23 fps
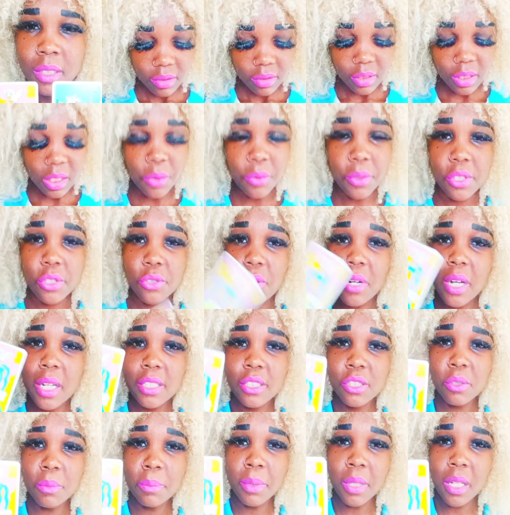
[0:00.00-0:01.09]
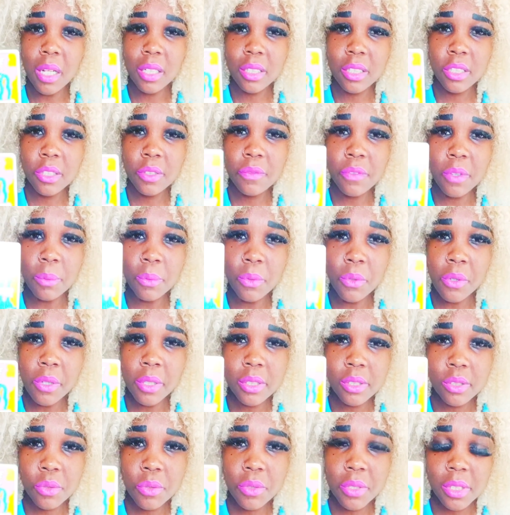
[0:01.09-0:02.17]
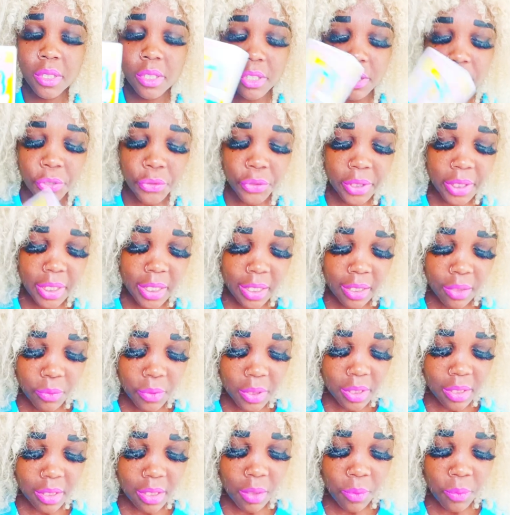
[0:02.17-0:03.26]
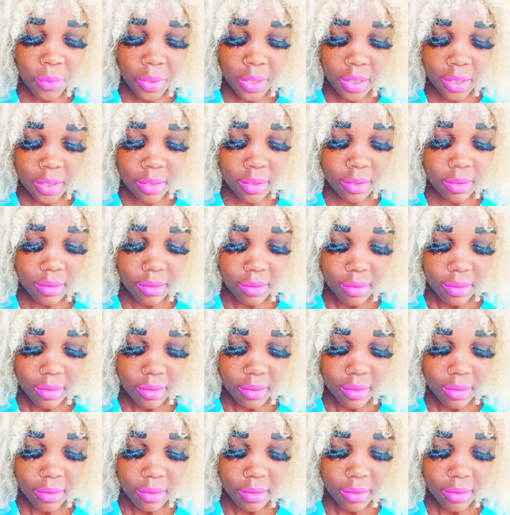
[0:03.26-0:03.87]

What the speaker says: They were trying to block you from going towards union with someone.